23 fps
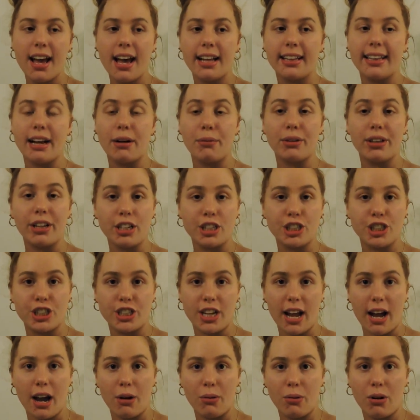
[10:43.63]
Now when I
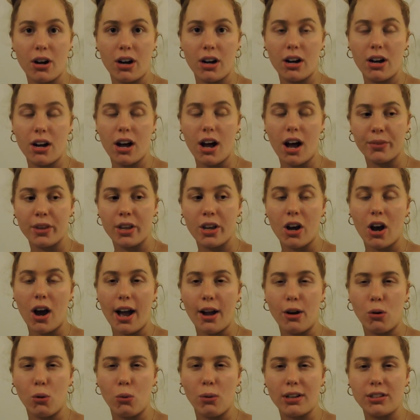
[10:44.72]
shower, I
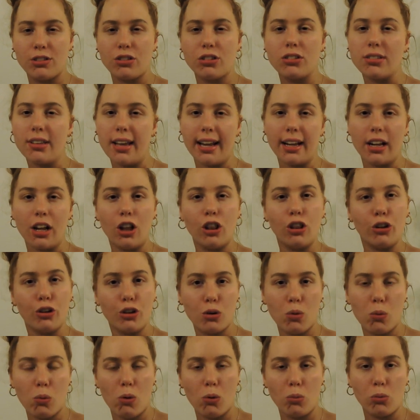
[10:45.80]
always use like
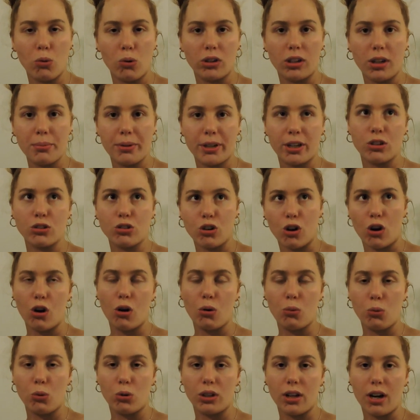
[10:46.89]
lukewarm water because hot
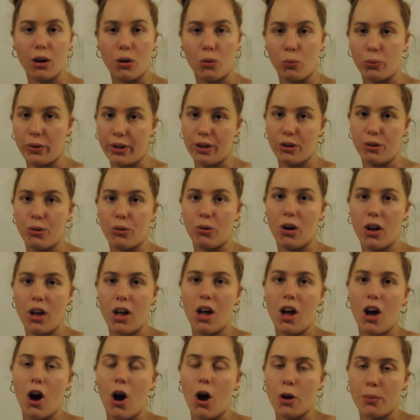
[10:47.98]
water will
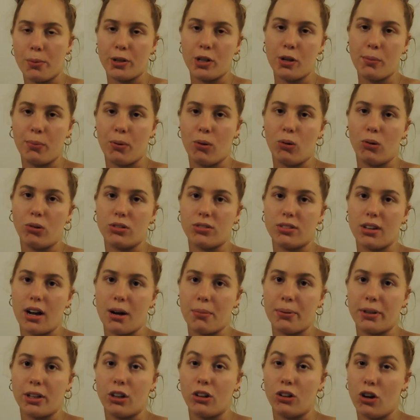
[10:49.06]
open your pores up
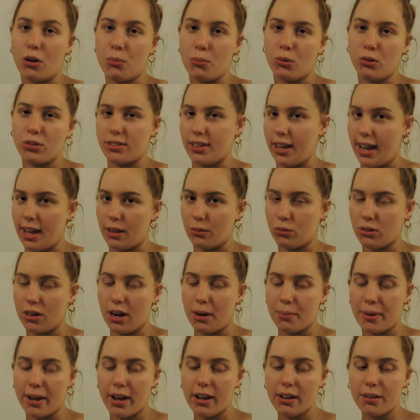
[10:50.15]
and a lot more tan will
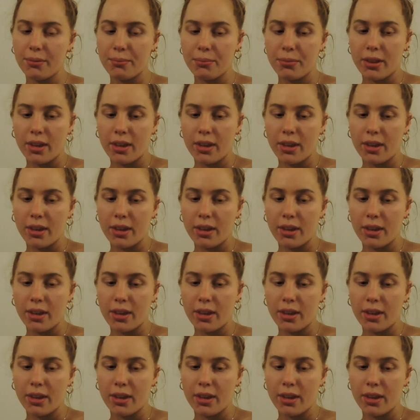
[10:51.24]
come out.